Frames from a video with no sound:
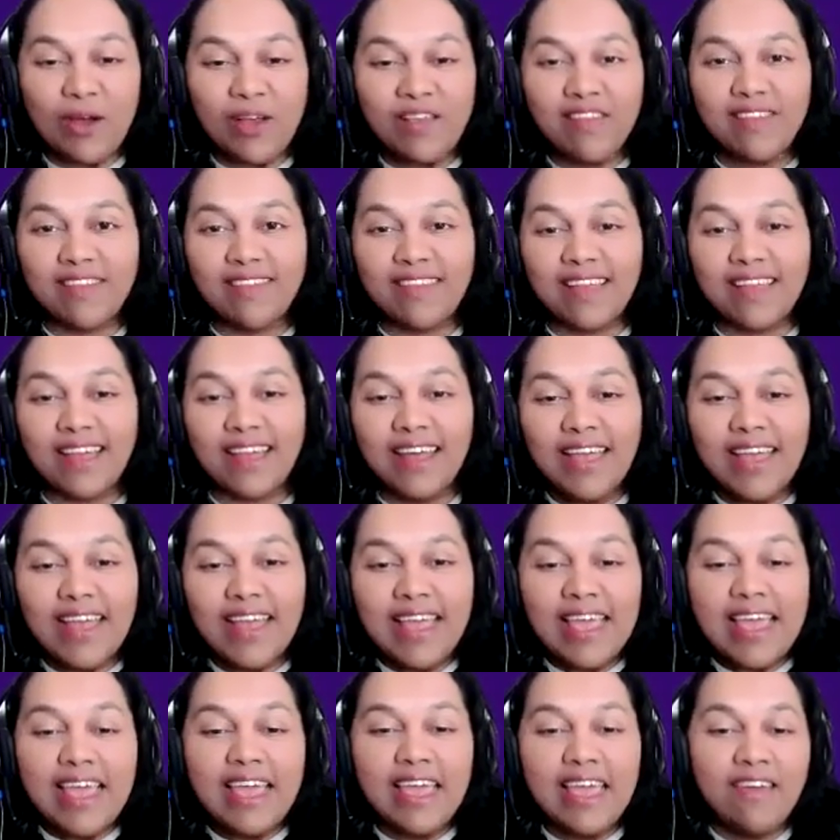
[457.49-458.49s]
Because
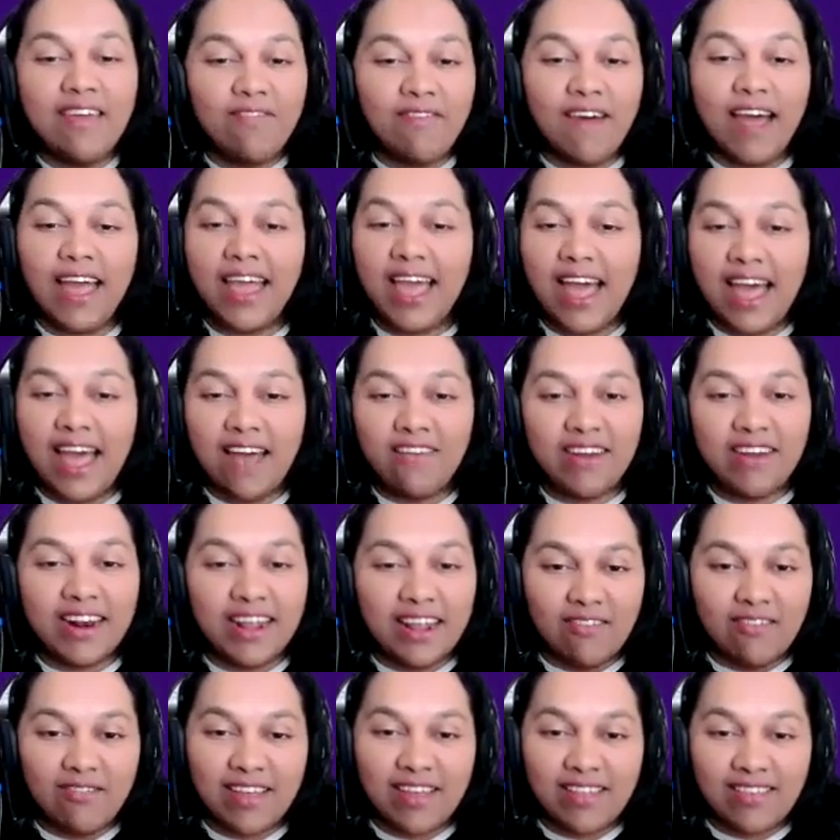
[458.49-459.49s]
if I
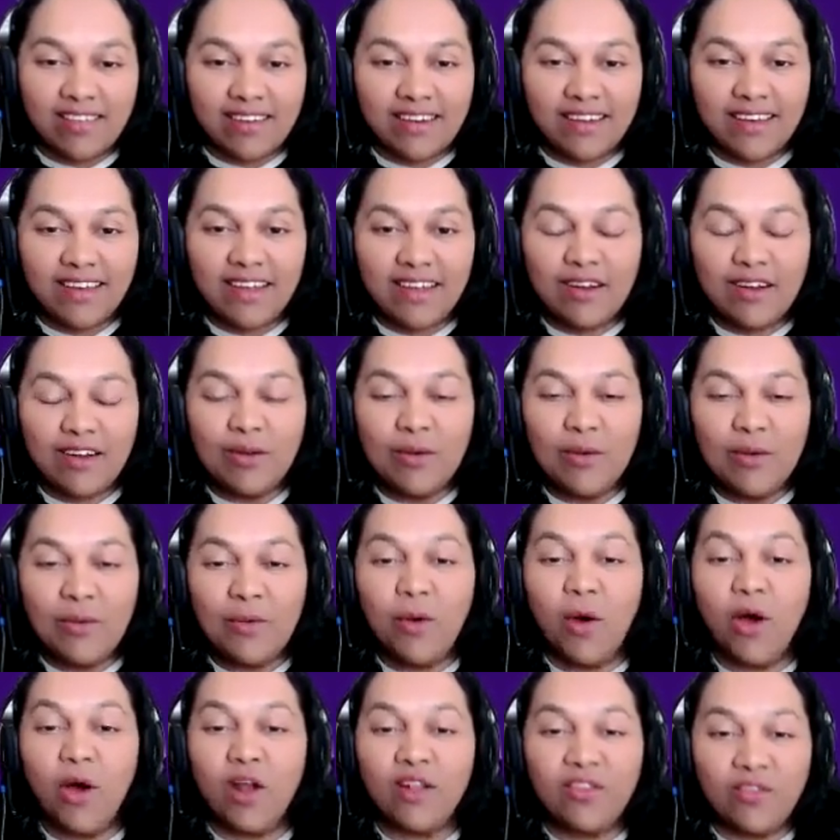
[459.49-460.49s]
have an investor
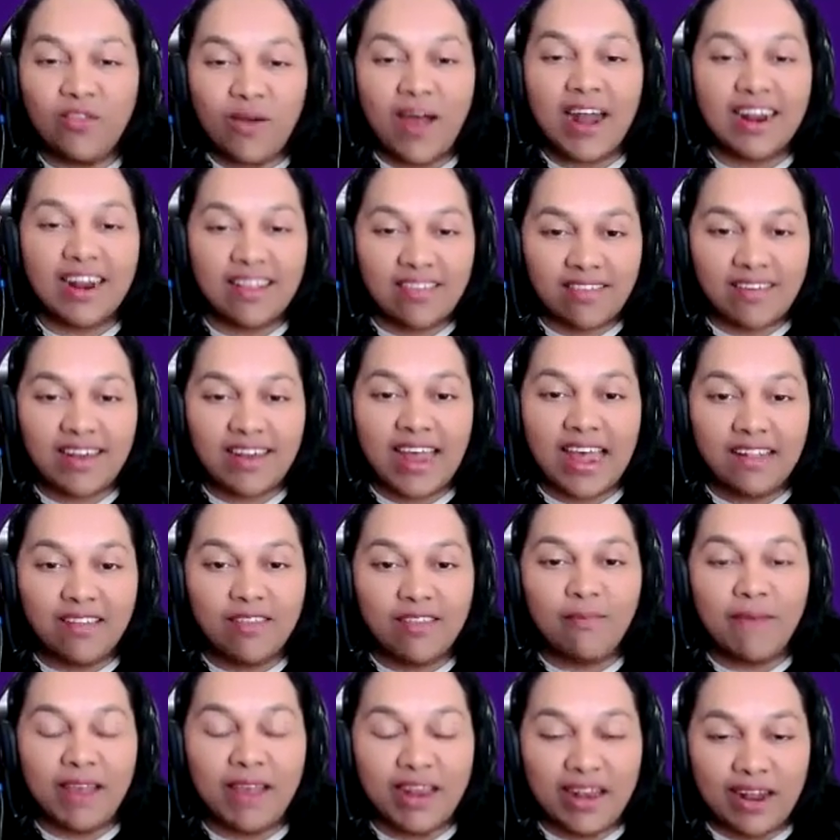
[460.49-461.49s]
who also
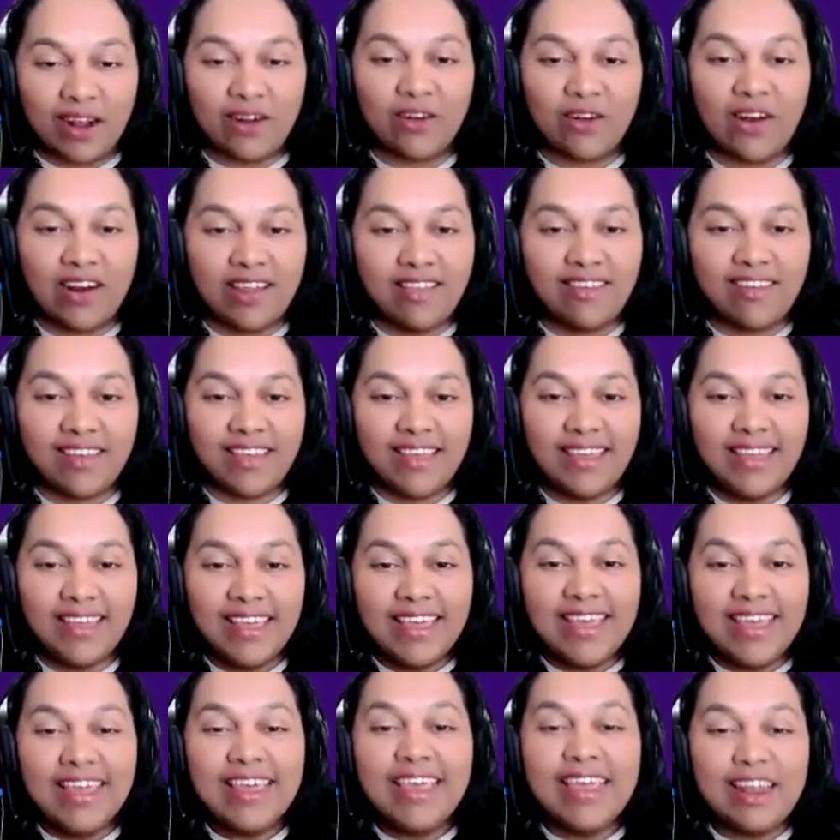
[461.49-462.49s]
understands my
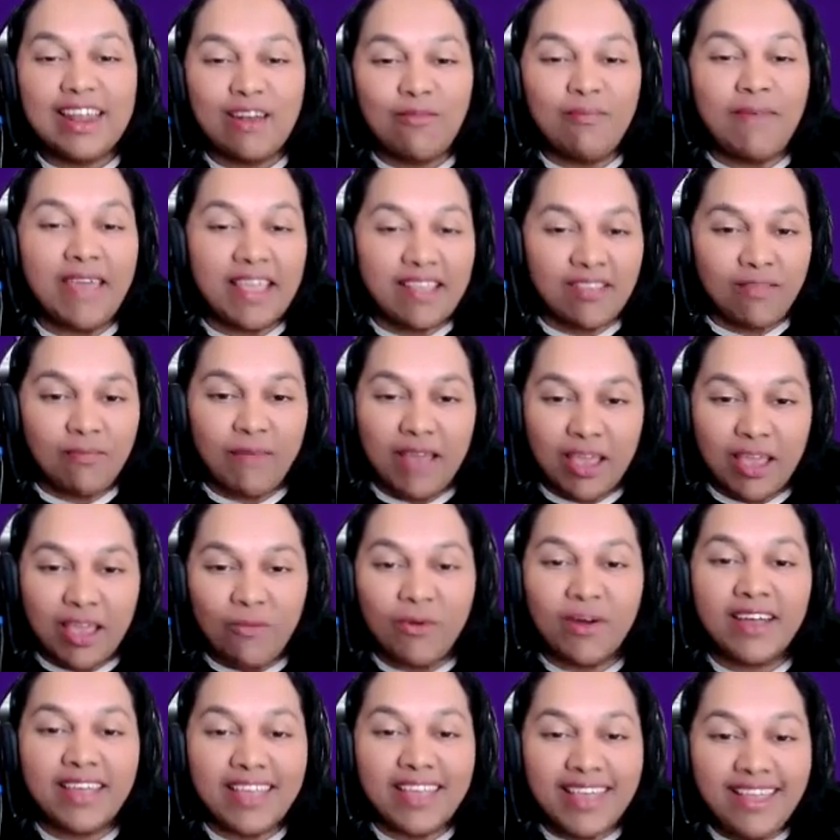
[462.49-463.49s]
technology, it makes
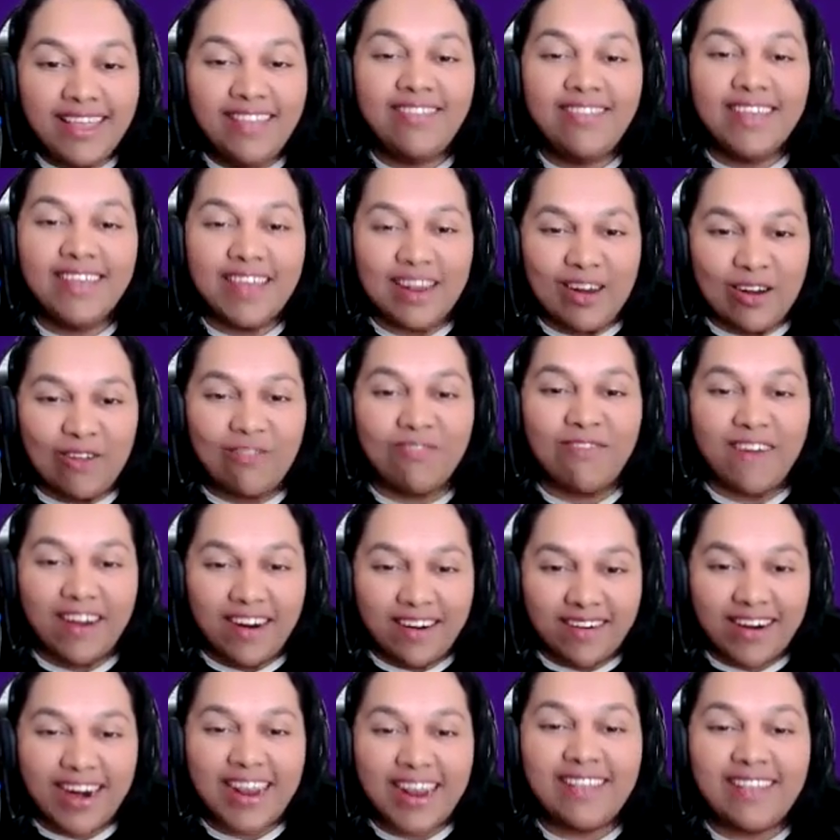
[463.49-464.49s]
my work easier to
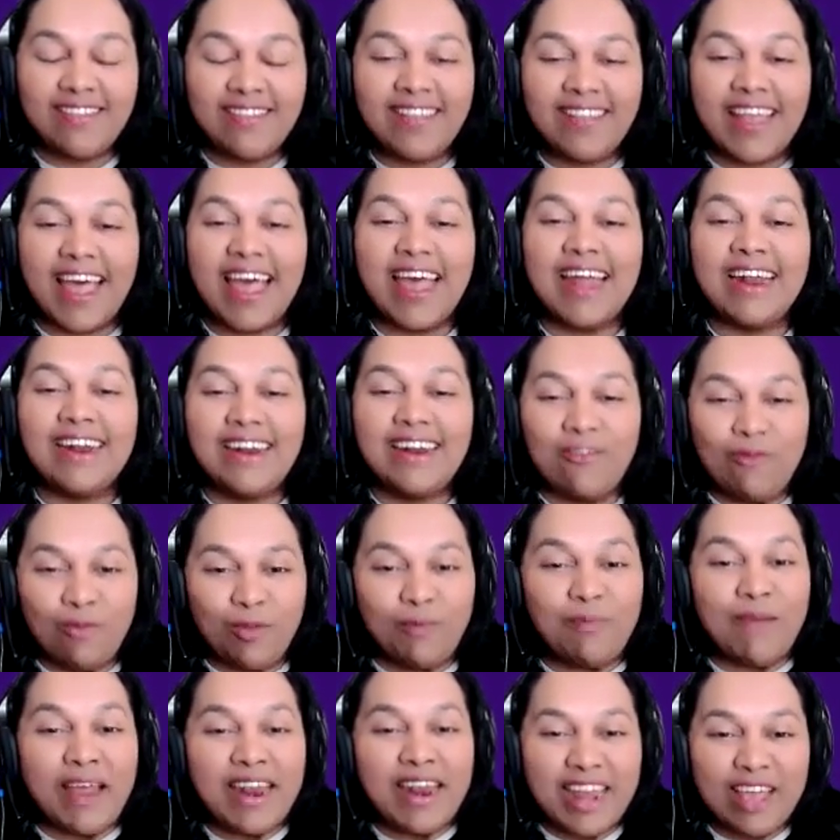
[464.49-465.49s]
fundraise
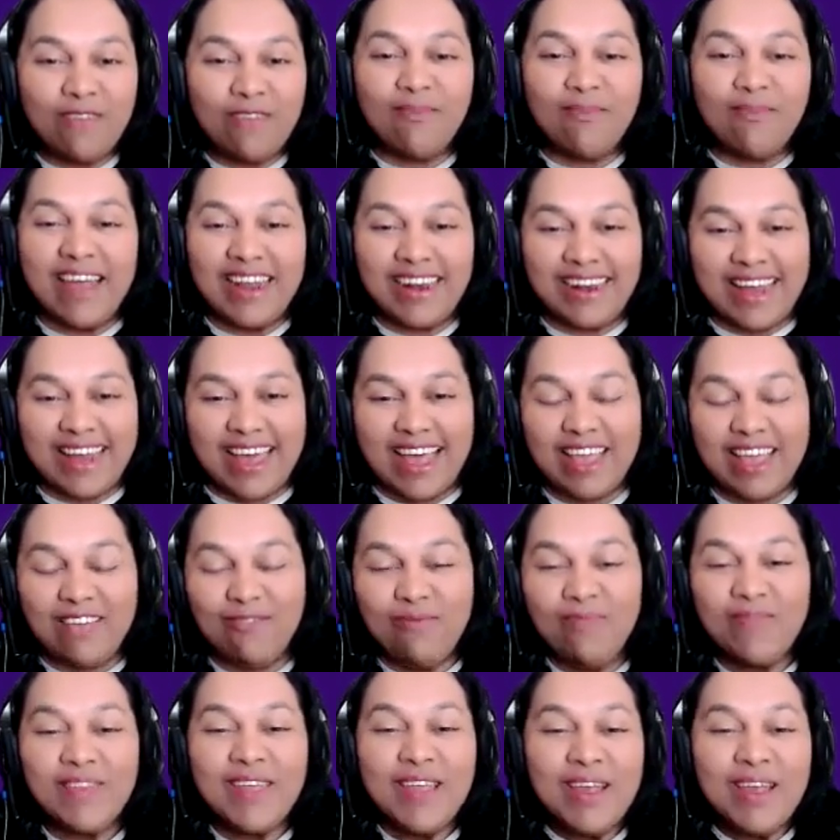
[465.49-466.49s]
than spending my
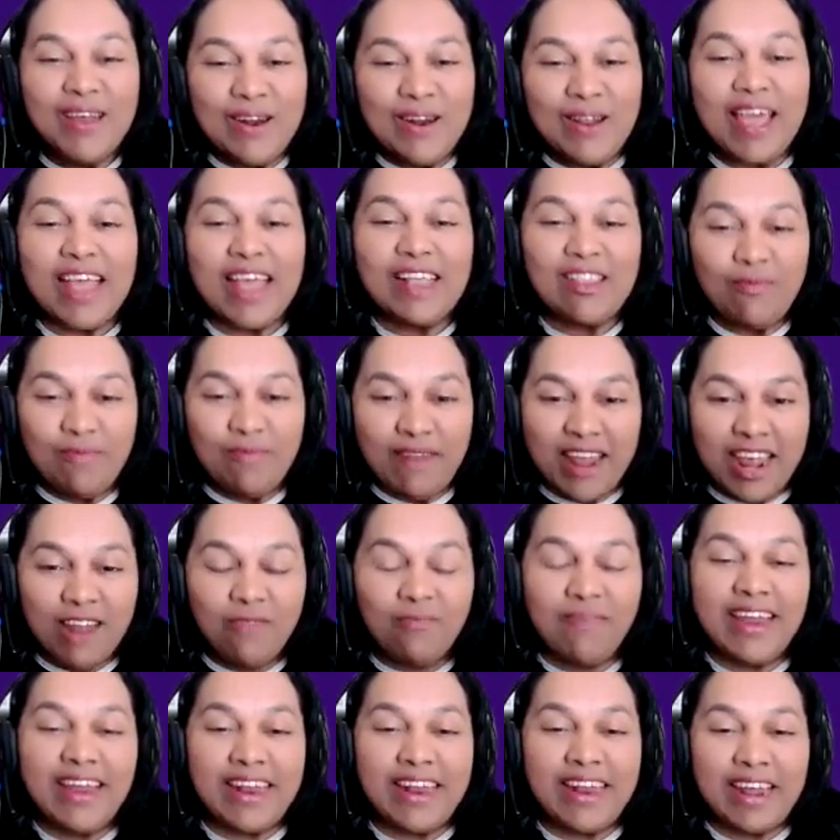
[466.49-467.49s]
time to
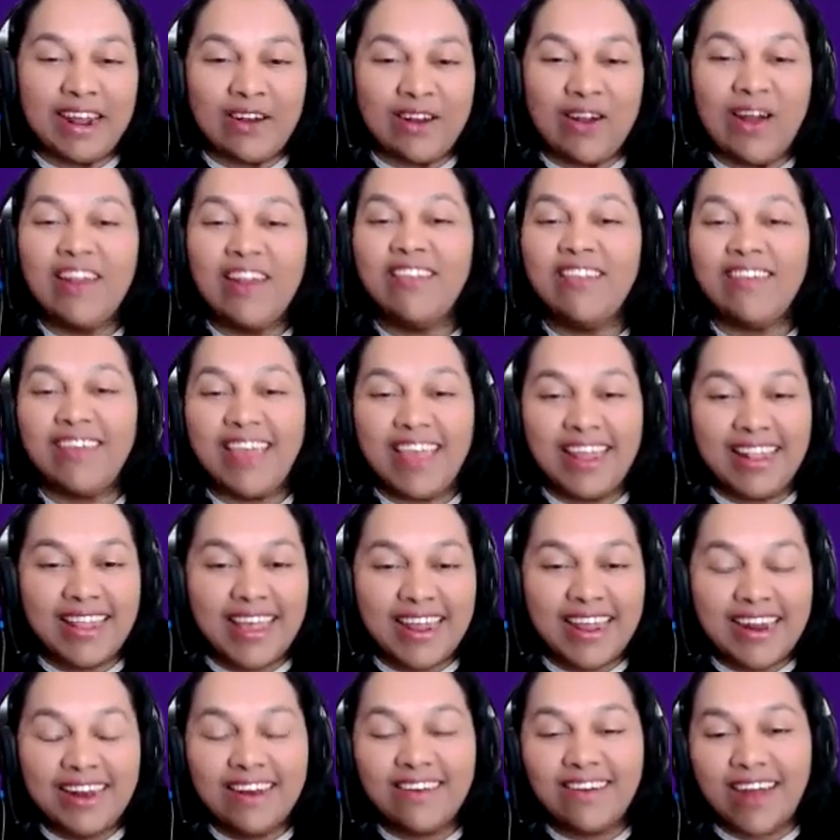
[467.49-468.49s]
explain my technology
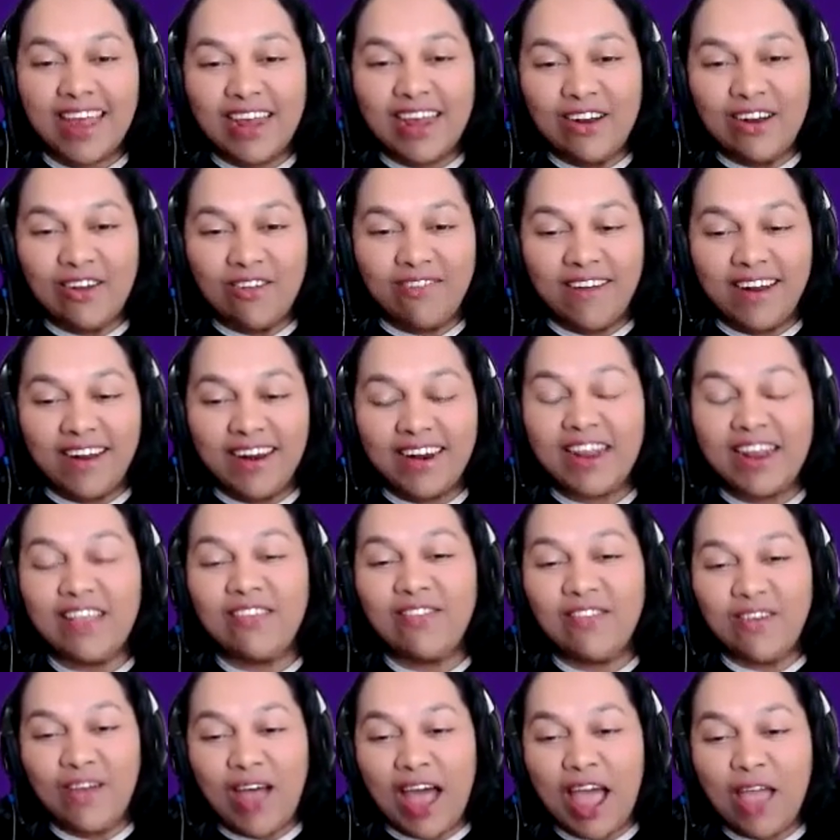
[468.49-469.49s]
and then trying to fundraise.